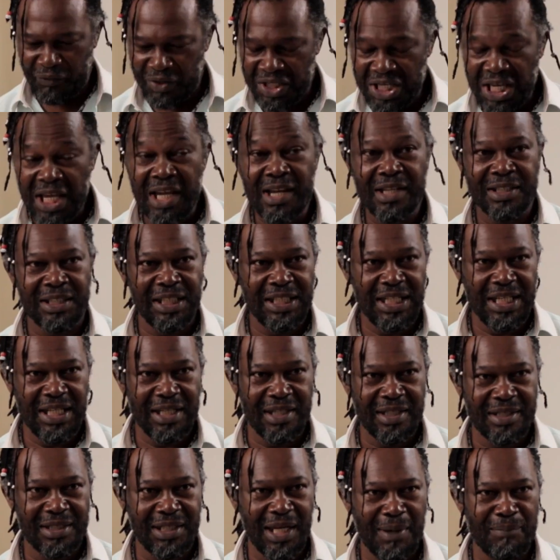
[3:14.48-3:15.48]
For years and
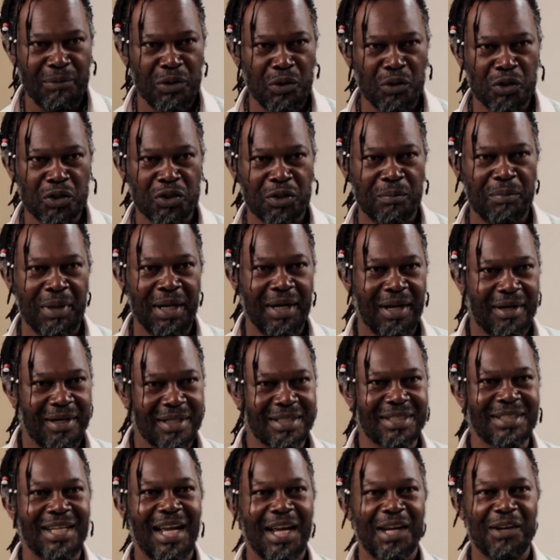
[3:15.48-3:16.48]
years, I'm used to being at
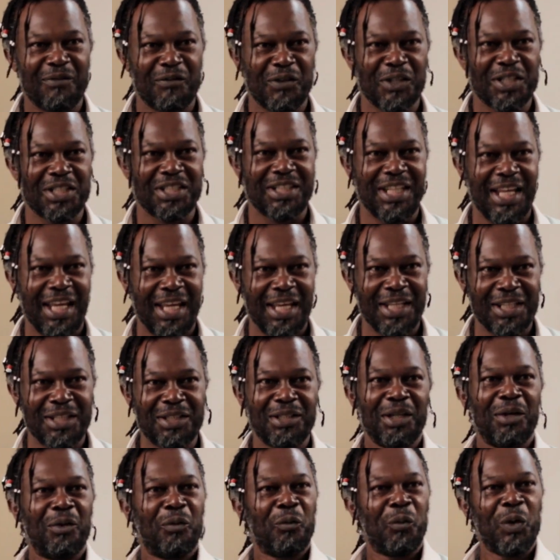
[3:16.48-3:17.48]
the side of a
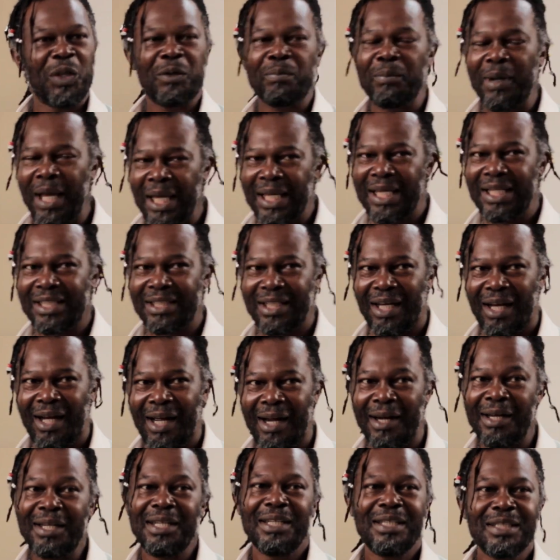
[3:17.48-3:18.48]
stage with my
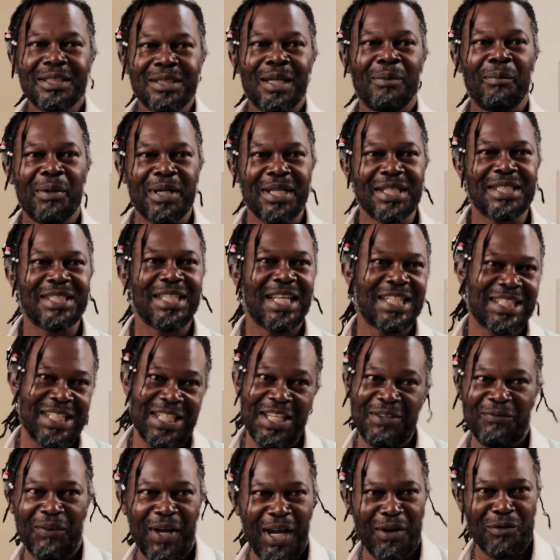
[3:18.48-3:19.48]
guitar. Somebody says,
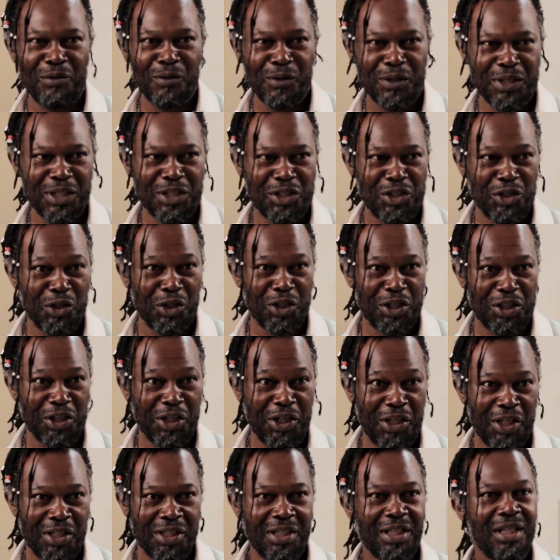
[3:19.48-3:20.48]
Levi Roots, it's your
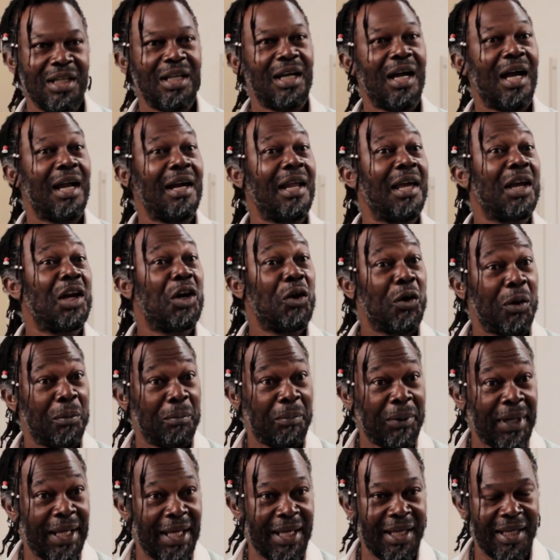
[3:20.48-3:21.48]
turn, and I go
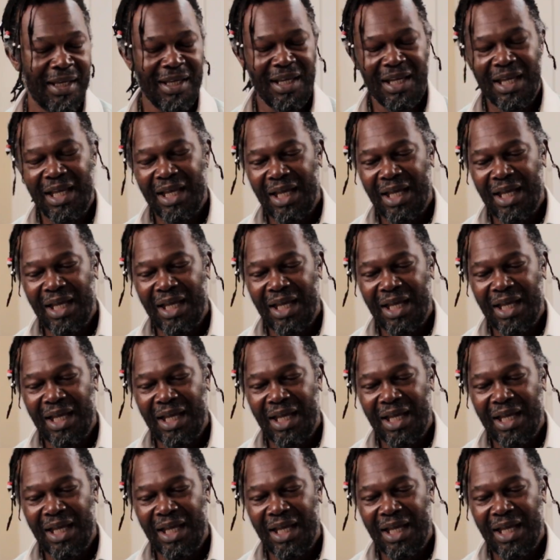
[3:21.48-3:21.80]
and play.